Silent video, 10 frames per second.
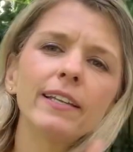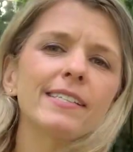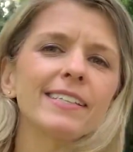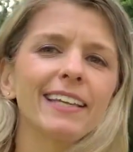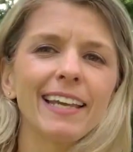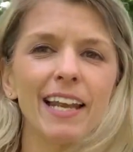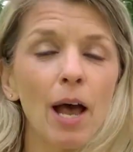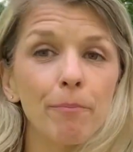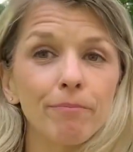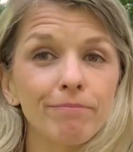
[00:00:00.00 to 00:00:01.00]
is kicking
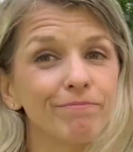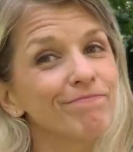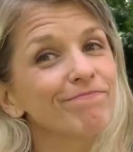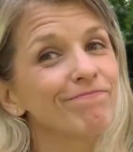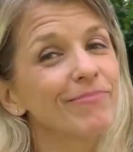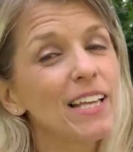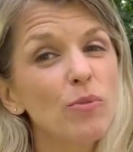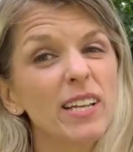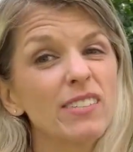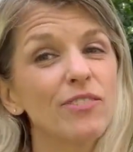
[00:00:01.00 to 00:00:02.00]
up. That's
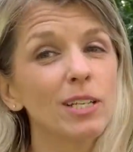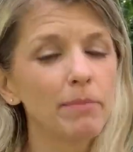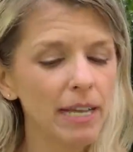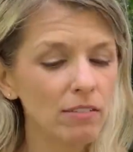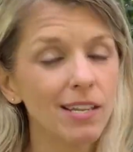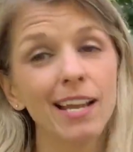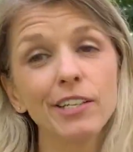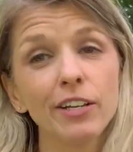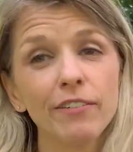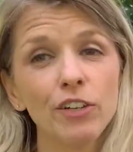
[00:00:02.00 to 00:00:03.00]
why it's fun to be outside.
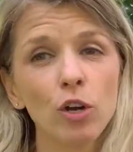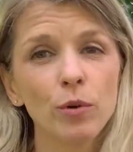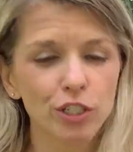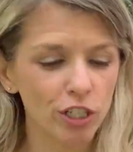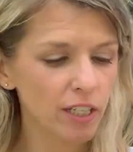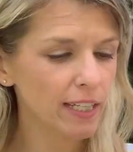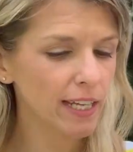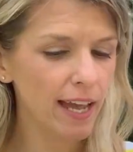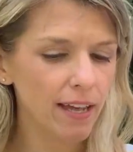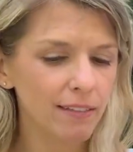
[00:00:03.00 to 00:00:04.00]
You never know what you're going to
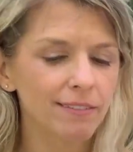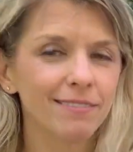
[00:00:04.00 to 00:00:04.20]
get.